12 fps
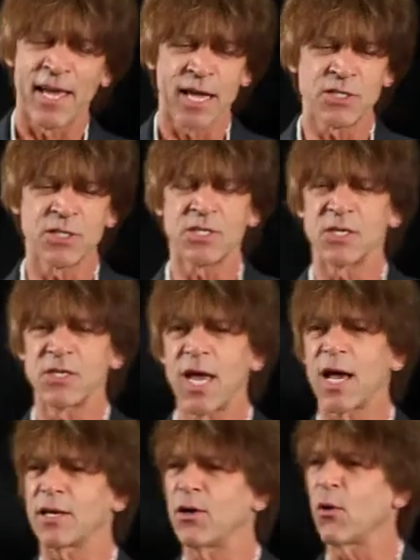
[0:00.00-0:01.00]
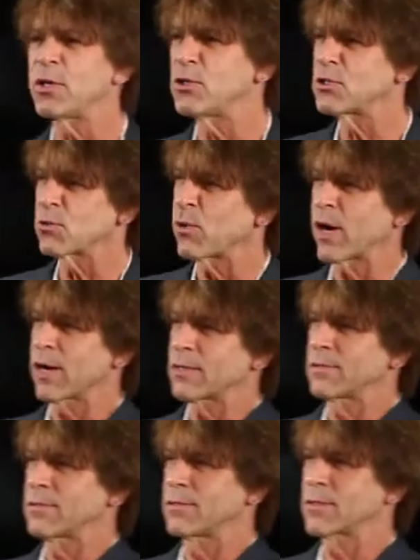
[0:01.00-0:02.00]
And she says, "Yeah, you always used to
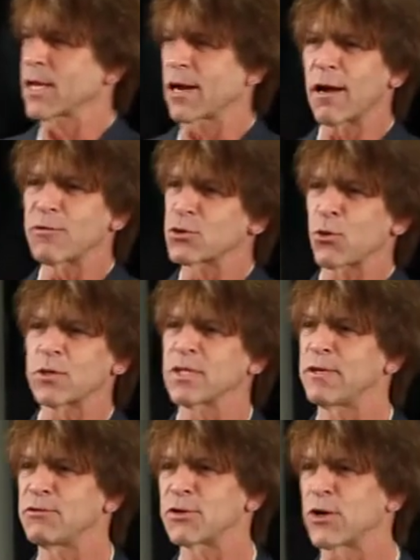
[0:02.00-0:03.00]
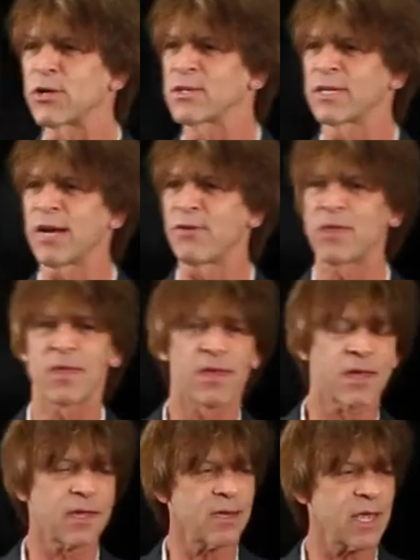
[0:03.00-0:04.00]
wear cut off short sleeve shirts and
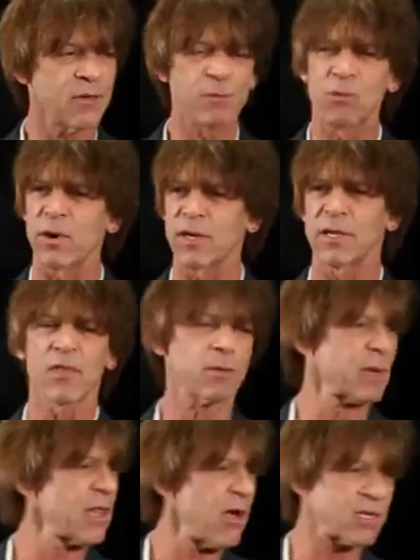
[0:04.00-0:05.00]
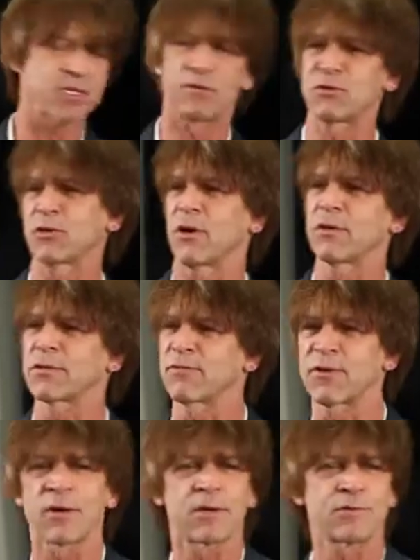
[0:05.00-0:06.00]
everything, and you've been wearing nothing but long sleeve shirts
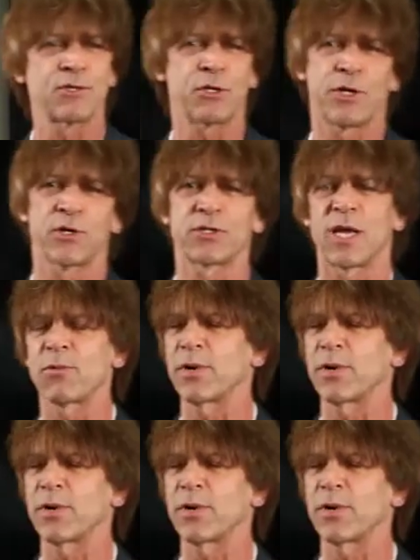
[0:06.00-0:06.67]
for 2 years now.